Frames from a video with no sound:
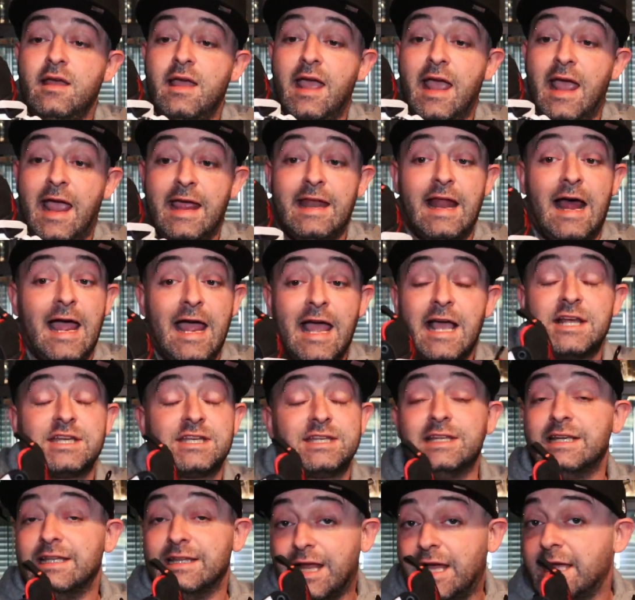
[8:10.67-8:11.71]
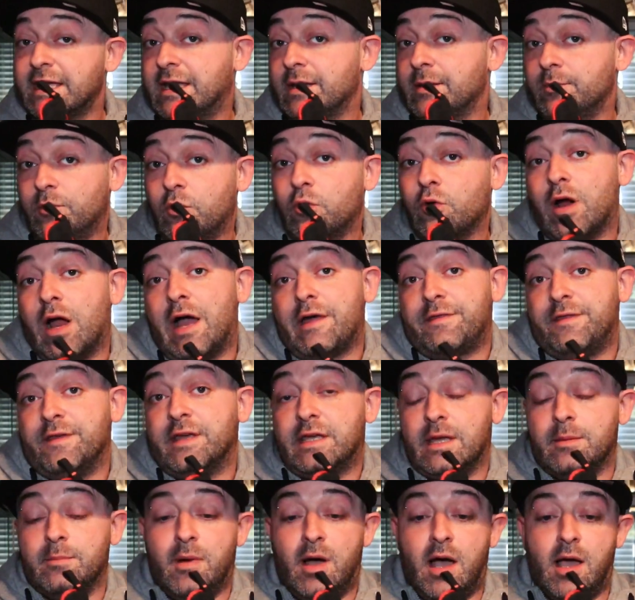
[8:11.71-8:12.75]
And I actually like it more, I
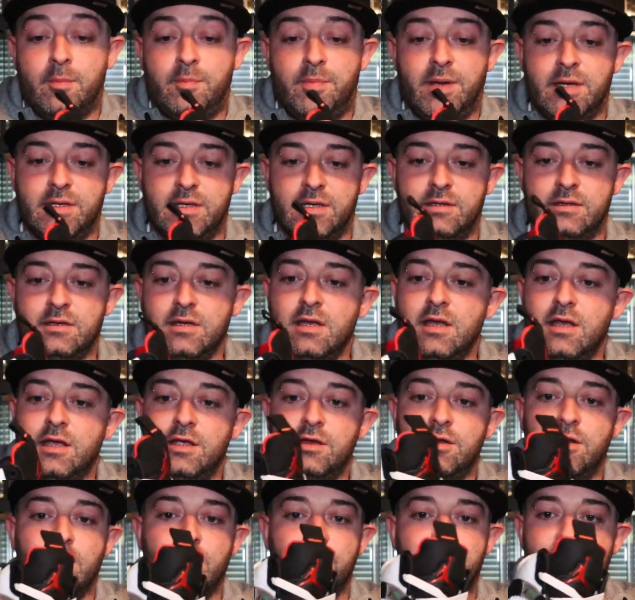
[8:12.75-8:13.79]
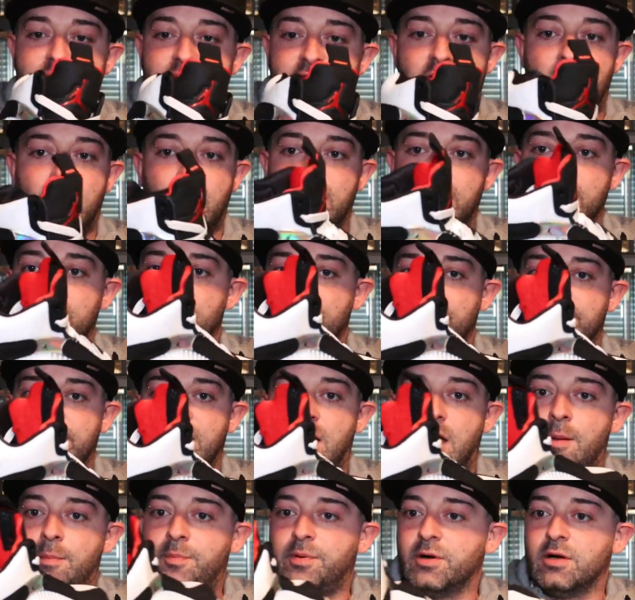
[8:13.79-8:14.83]
think, in my opinion. You know, the tongue,
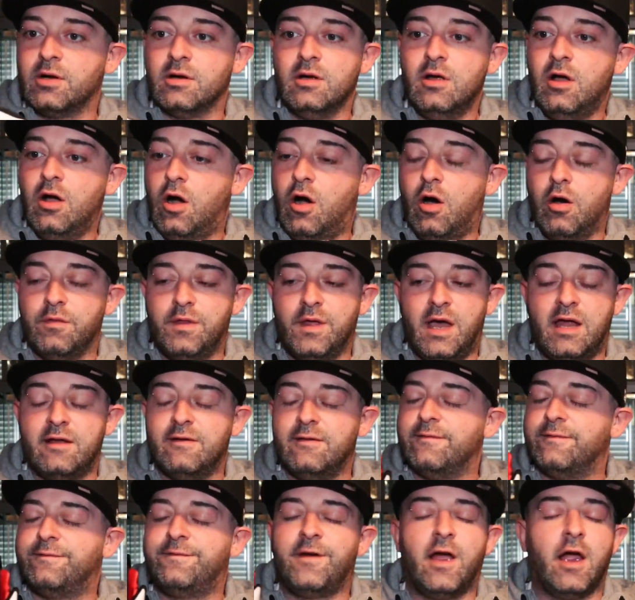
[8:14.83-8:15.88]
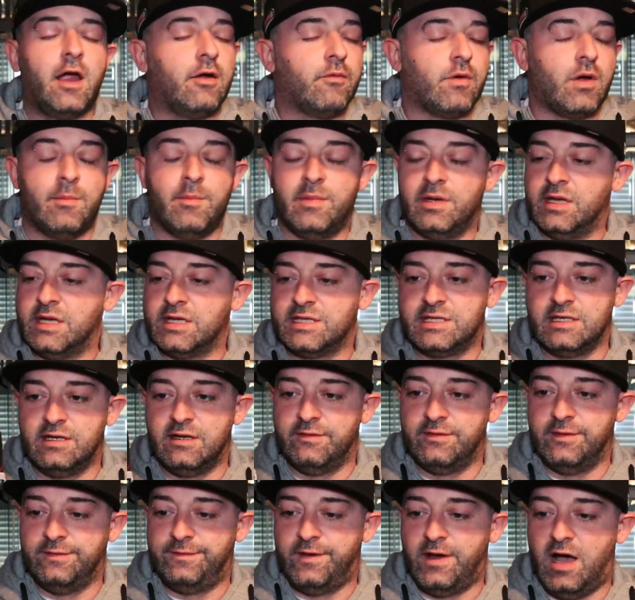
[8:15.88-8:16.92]
the upper, all that, very reminiscent
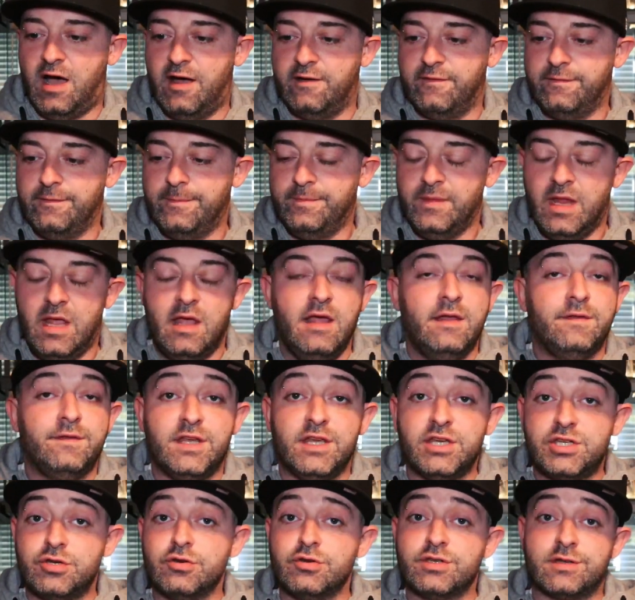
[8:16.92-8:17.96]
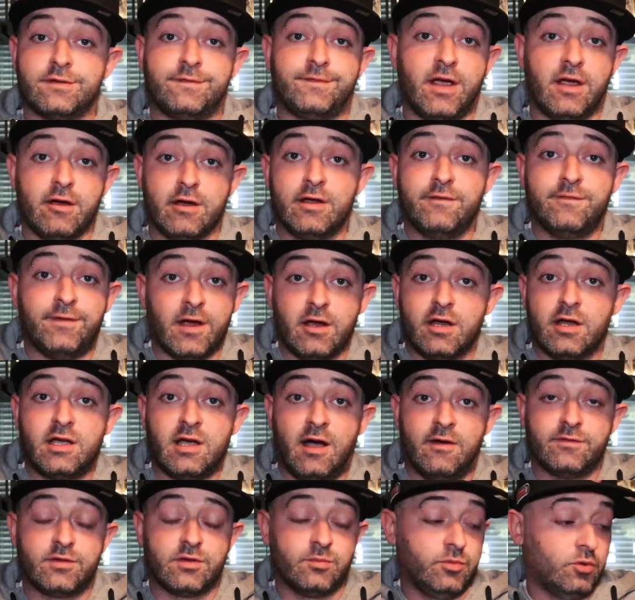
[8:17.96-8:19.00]
of the 5. These shoes are very, very
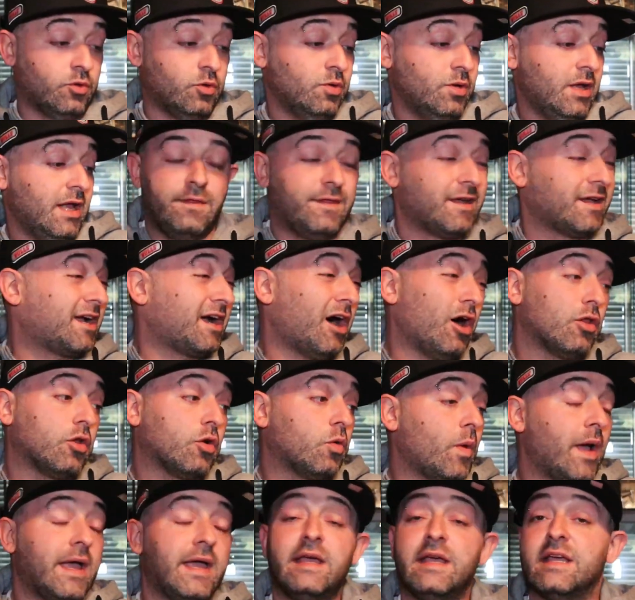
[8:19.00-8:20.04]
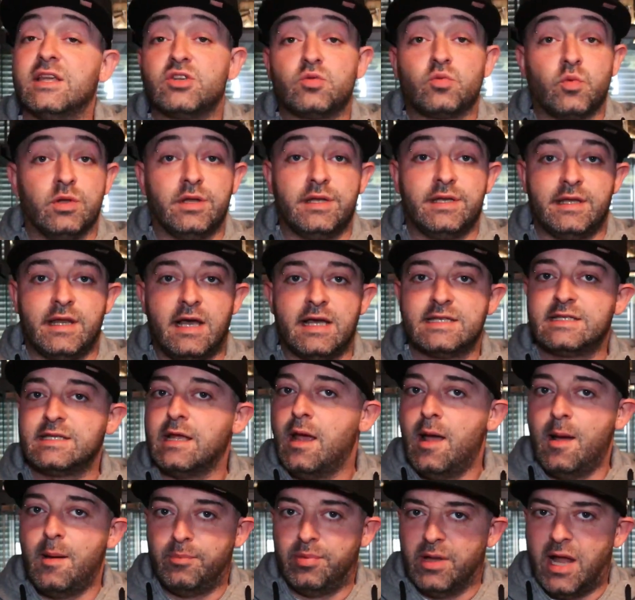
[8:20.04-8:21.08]
comfortable. The colorway is really
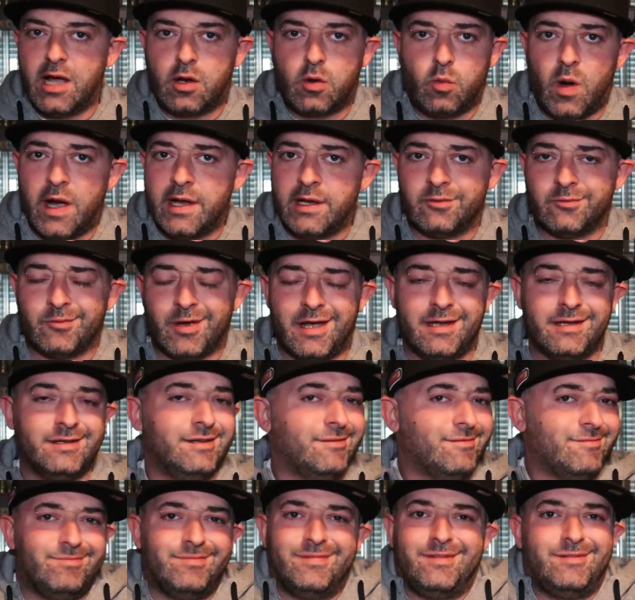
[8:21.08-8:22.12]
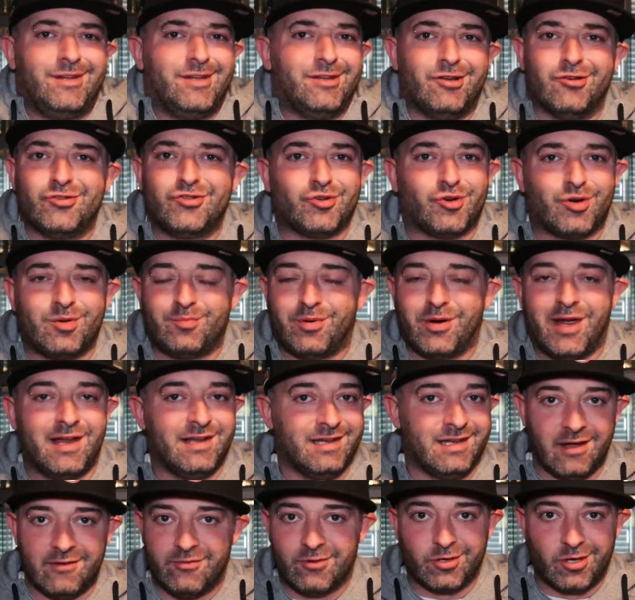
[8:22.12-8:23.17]
nice. Black, white, and red. You know, Jordan
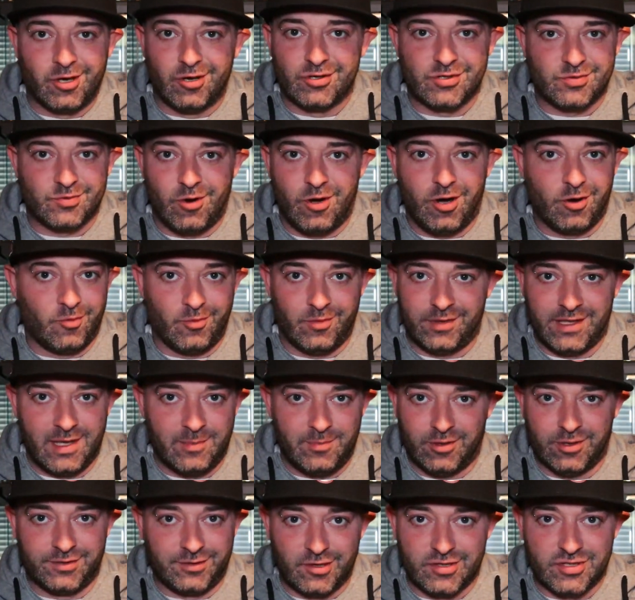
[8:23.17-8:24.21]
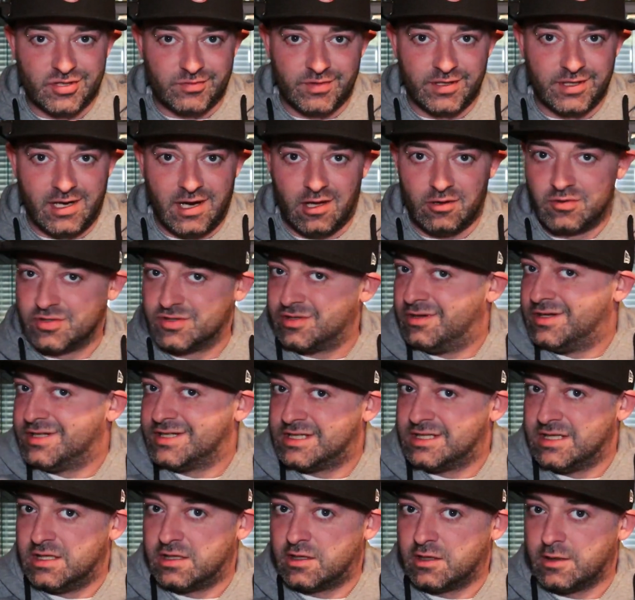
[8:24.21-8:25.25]
Brand never goes wrong when they put those 3 colors on a
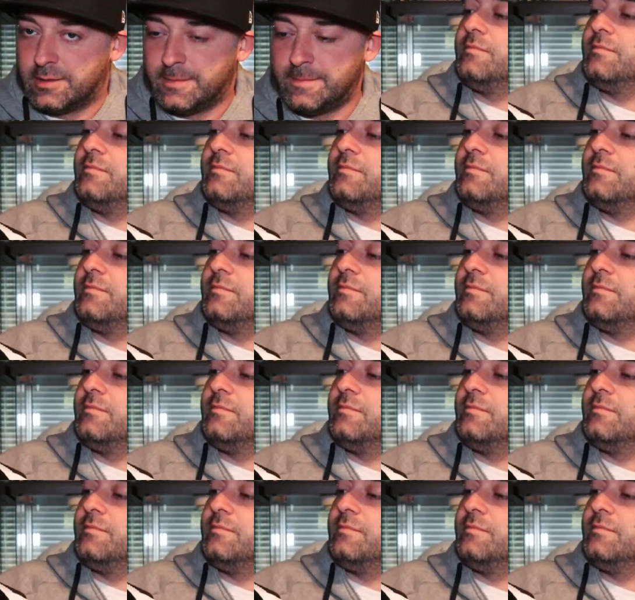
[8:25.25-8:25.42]
sneaker.